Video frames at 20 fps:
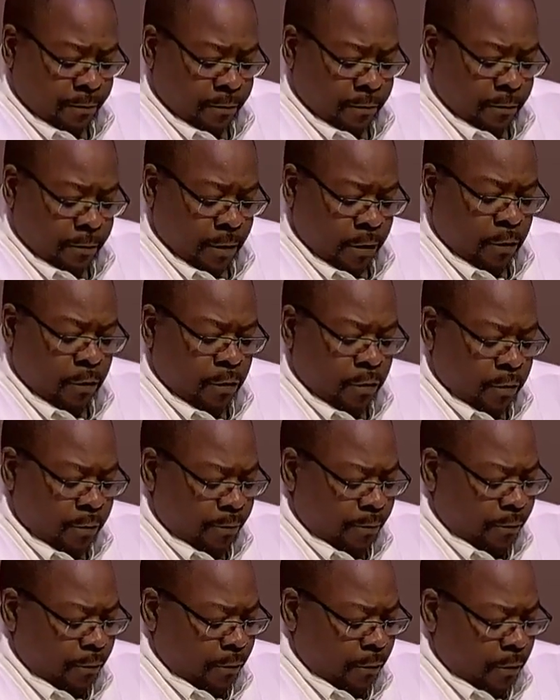
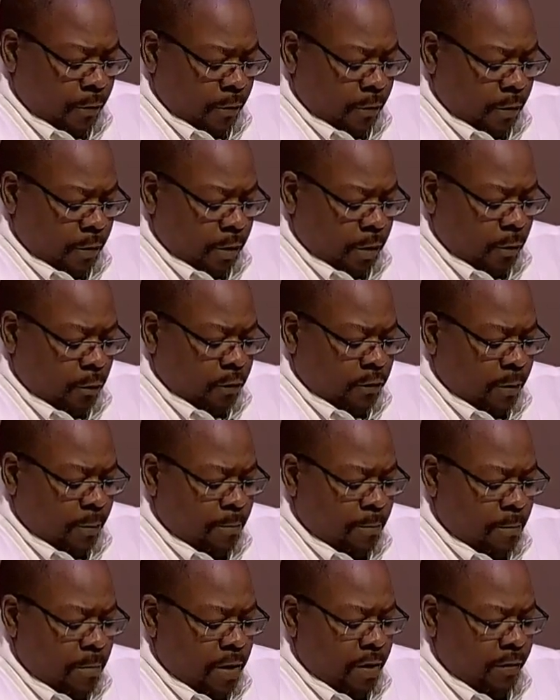ago. It was
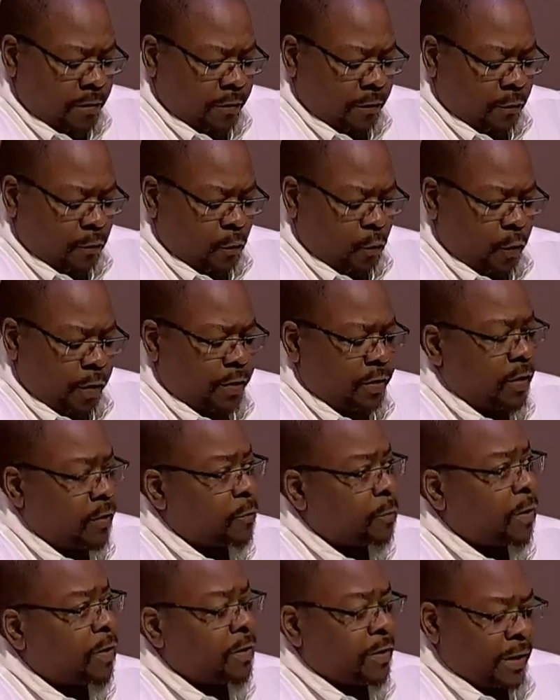amazing to
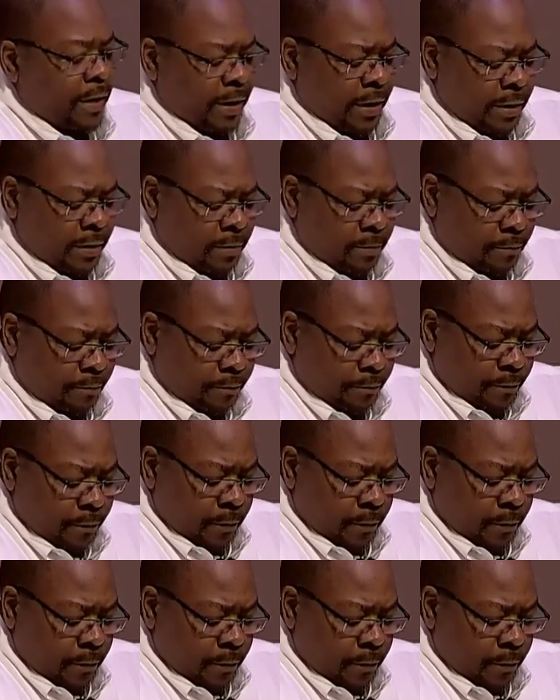witness my dad